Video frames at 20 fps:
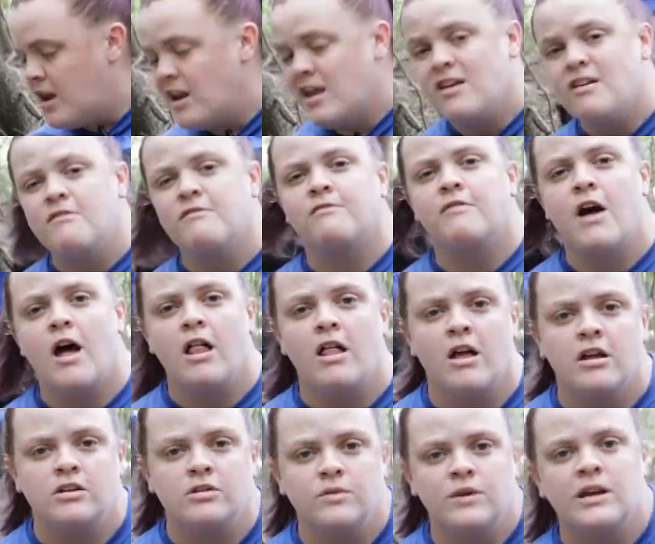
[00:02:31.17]
it,
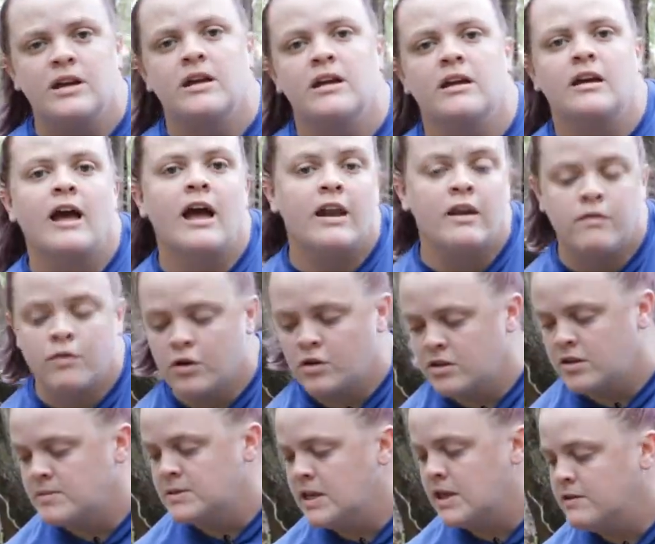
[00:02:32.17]
fall onto it, and kind of
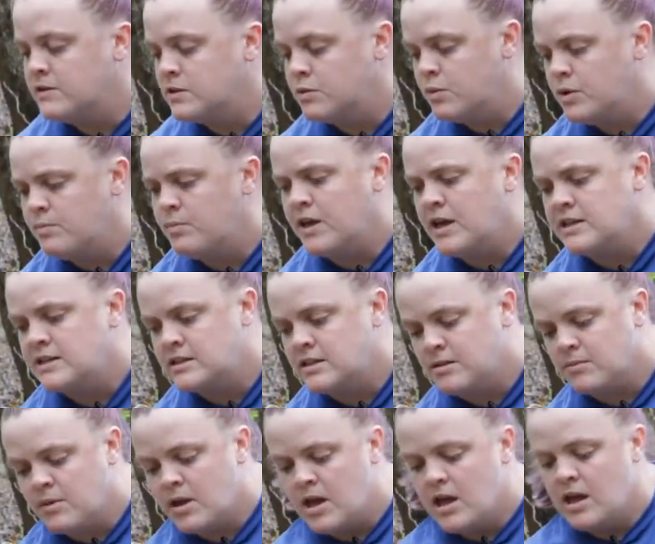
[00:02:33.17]
hurt themselves. So we place them